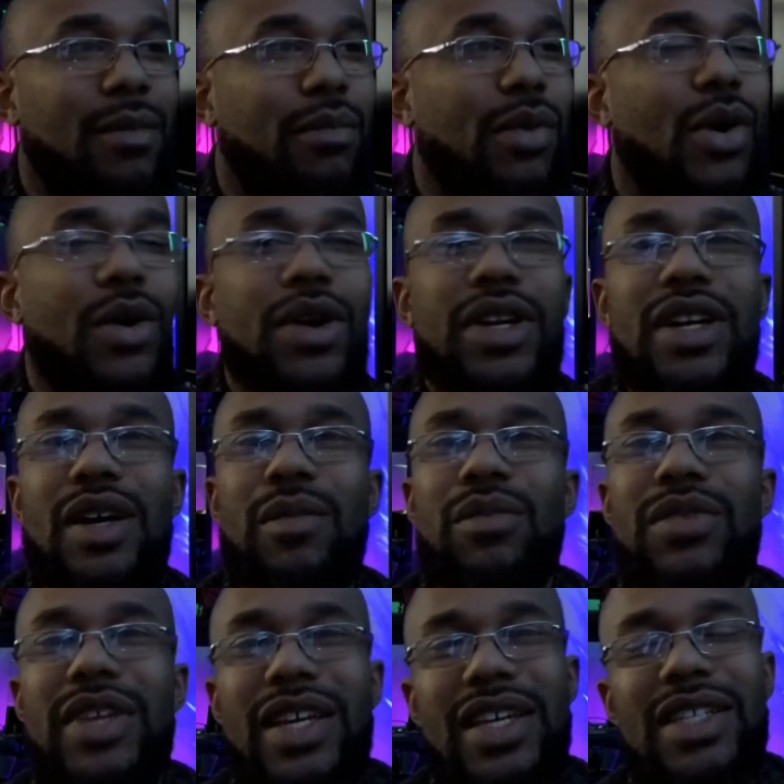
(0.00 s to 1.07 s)
board up
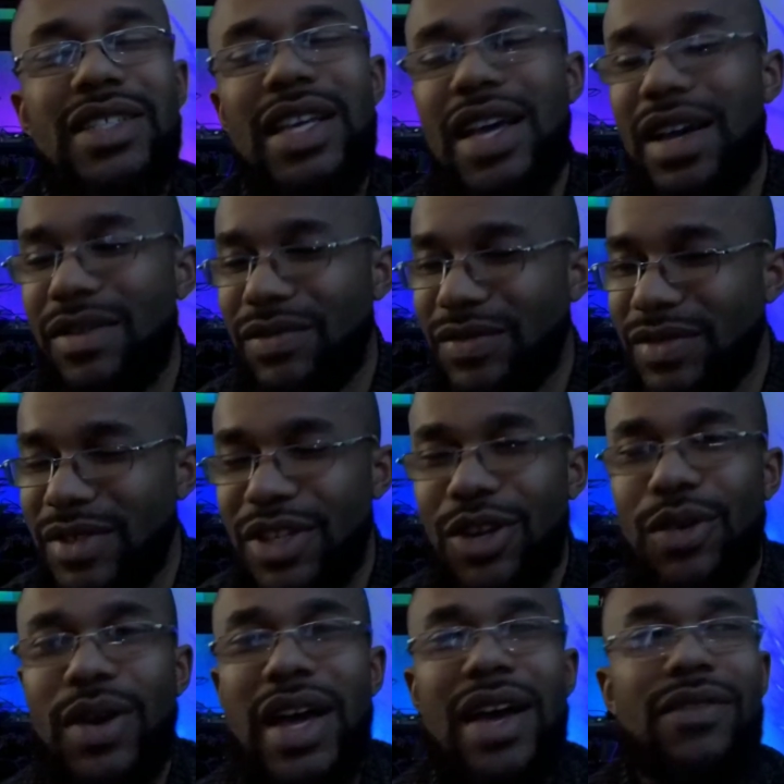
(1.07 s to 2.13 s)
this,
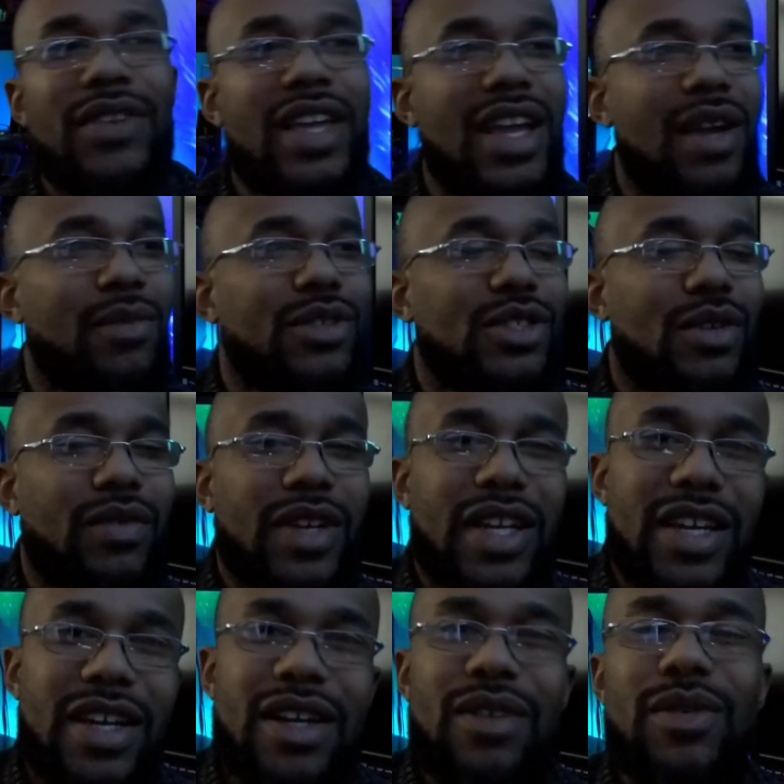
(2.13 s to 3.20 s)
have cameras over
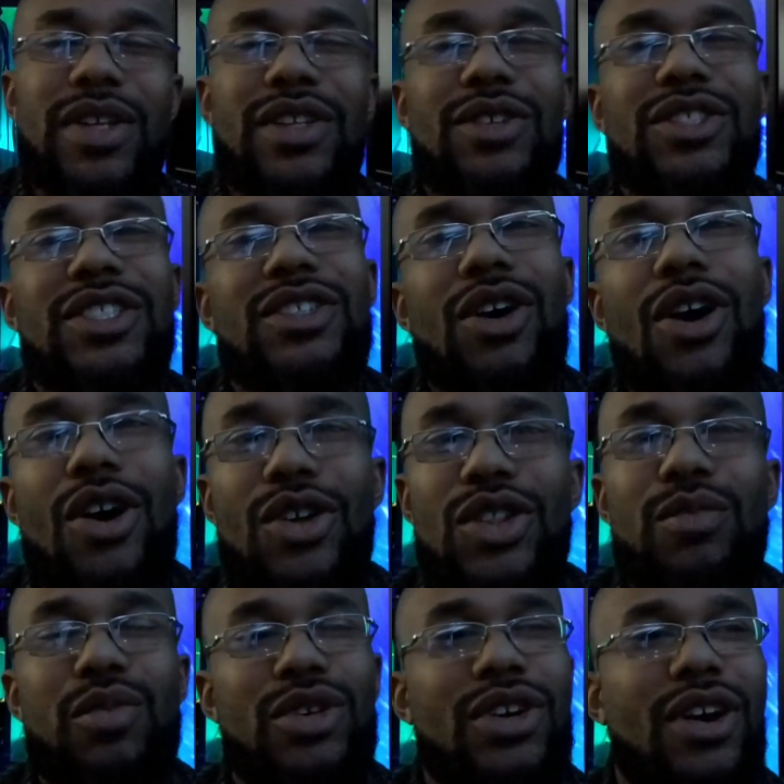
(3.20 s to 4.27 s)
here, we, you know, just all
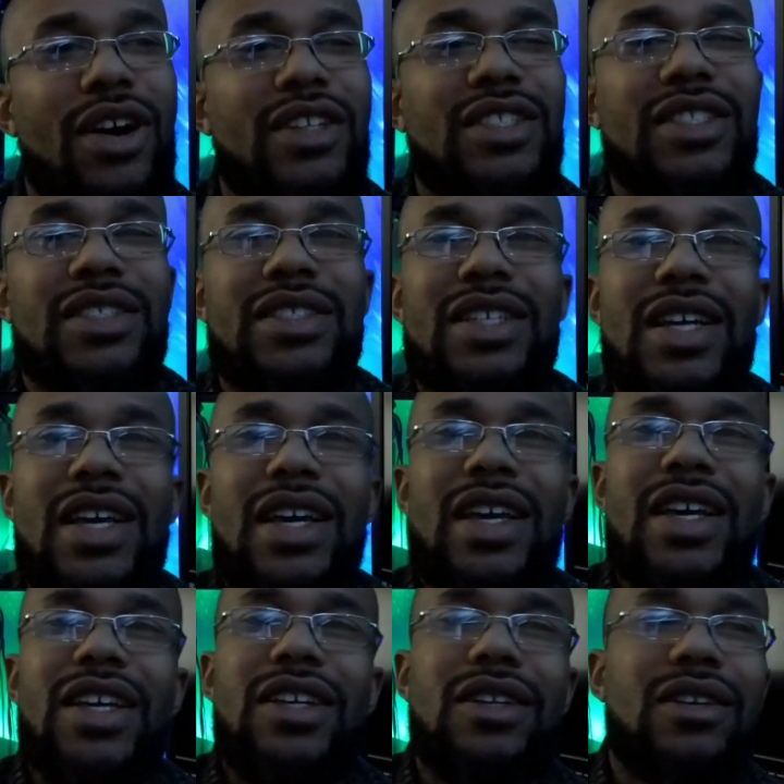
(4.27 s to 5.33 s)
the precautions,
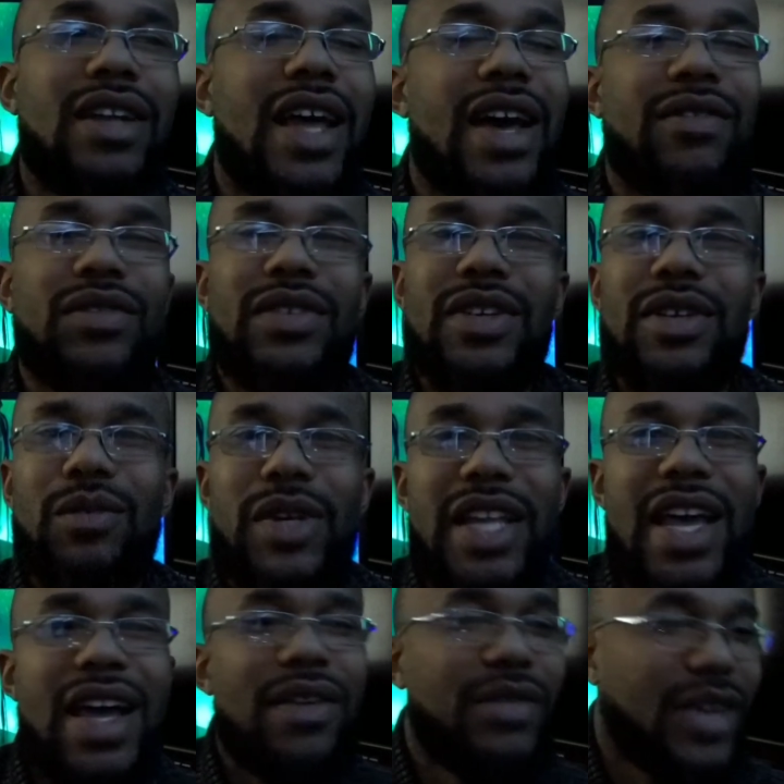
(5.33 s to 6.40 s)
you know, we'd
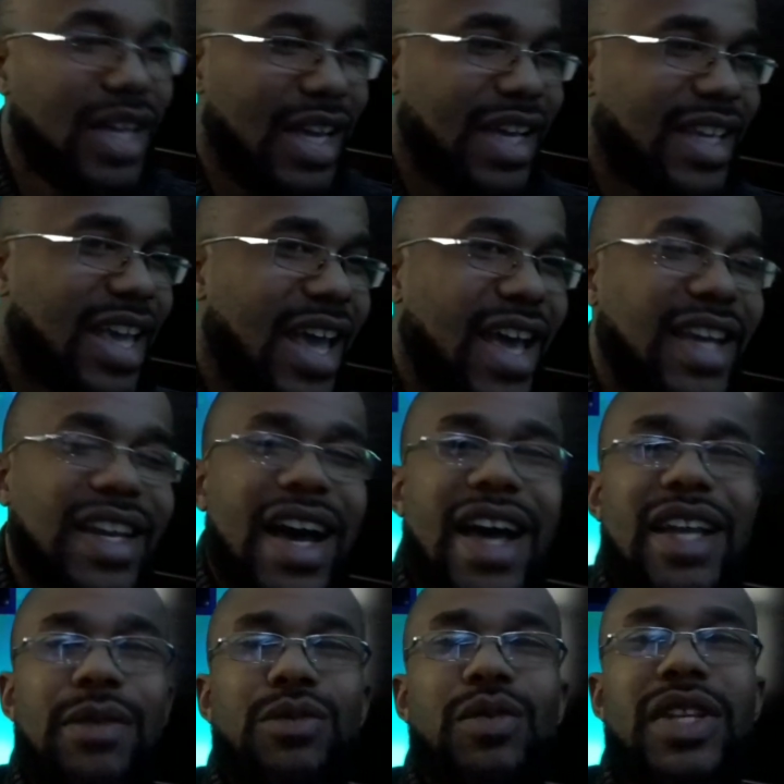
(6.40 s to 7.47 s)
have canned
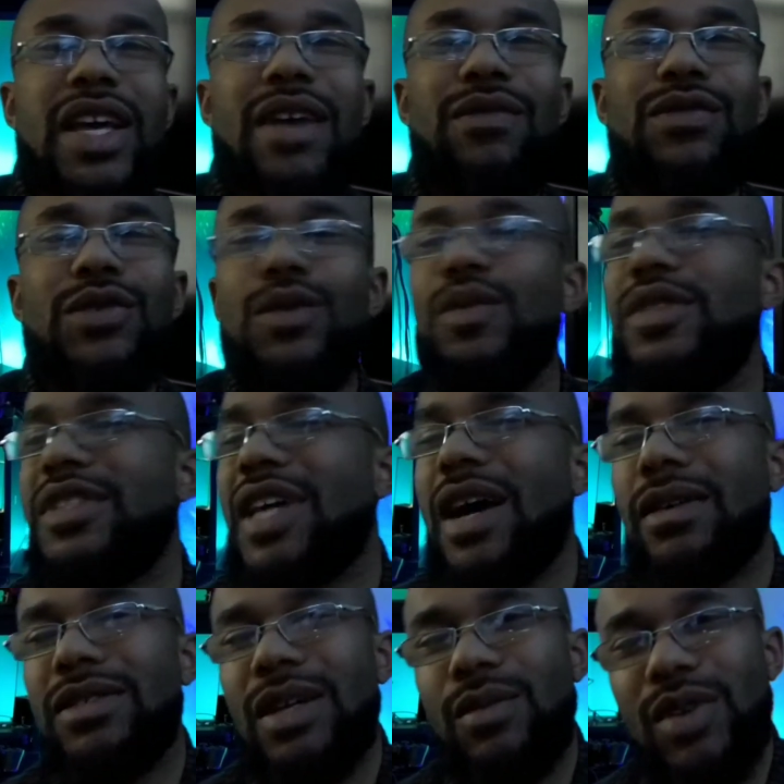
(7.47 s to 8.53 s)
items, we'd have food
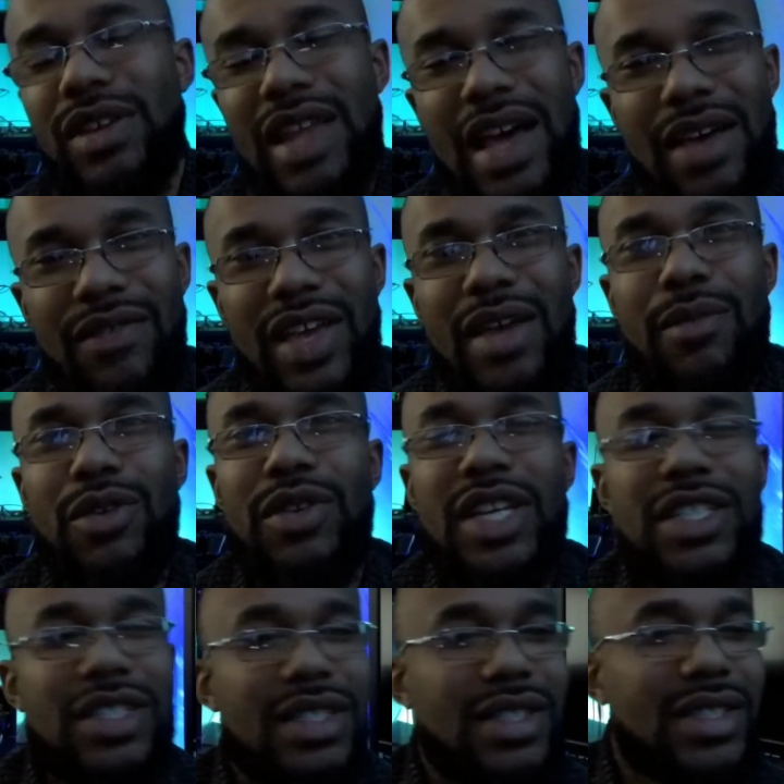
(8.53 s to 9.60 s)
stocked up, we'd have
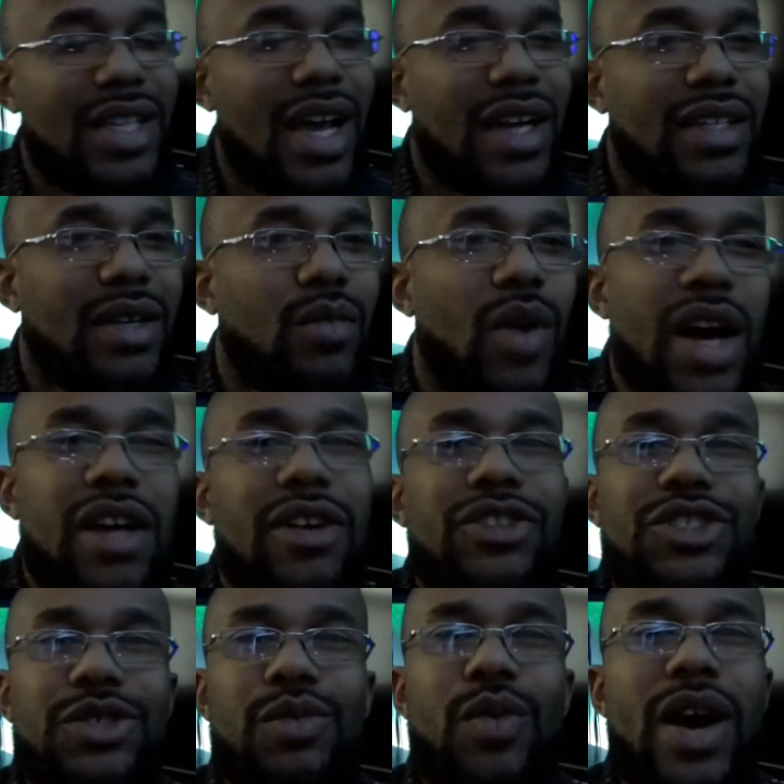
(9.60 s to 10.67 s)
ammunition stocked up. Why
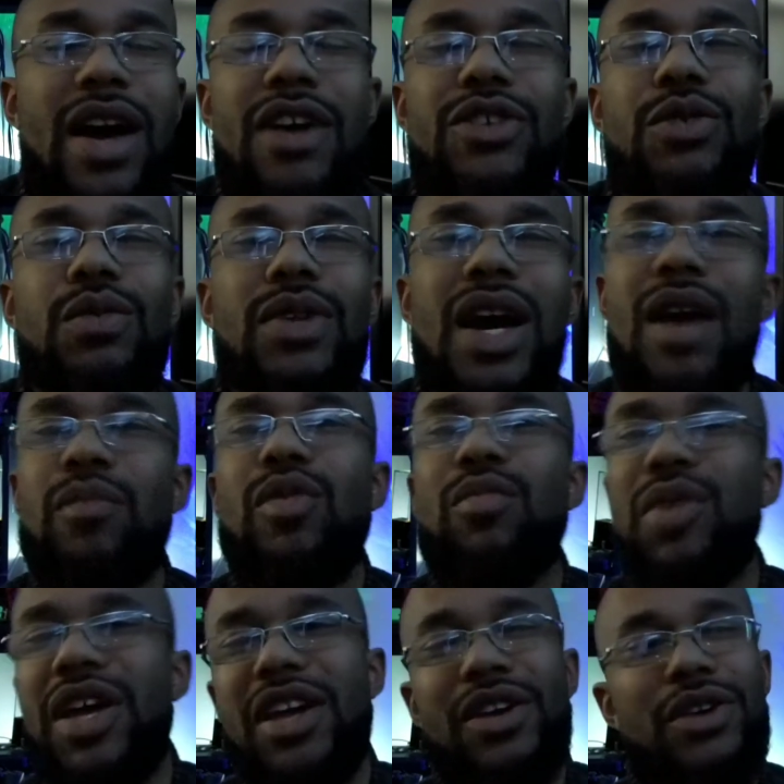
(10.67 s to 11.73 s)
are you not
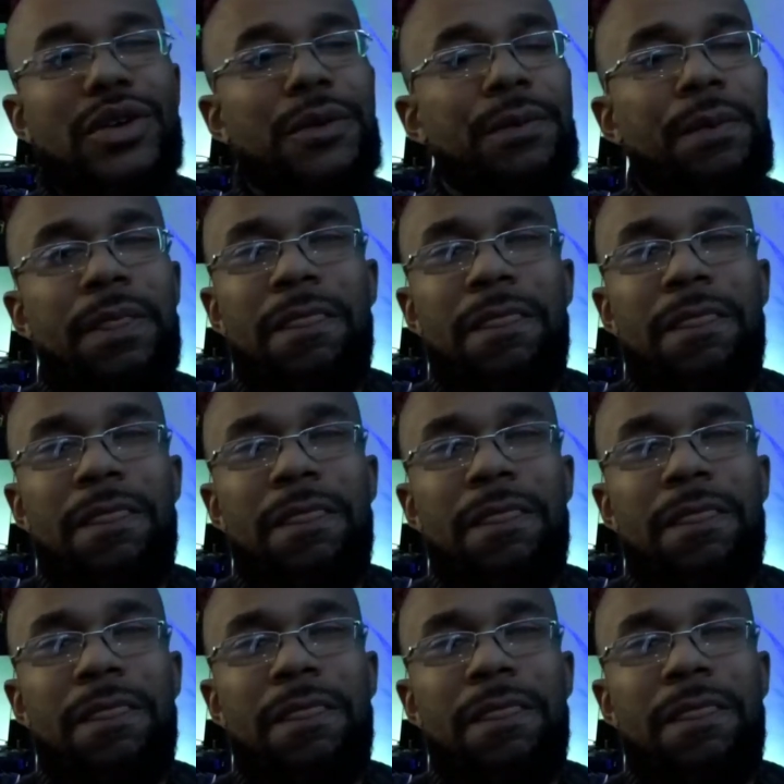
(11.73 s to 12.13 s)
prepared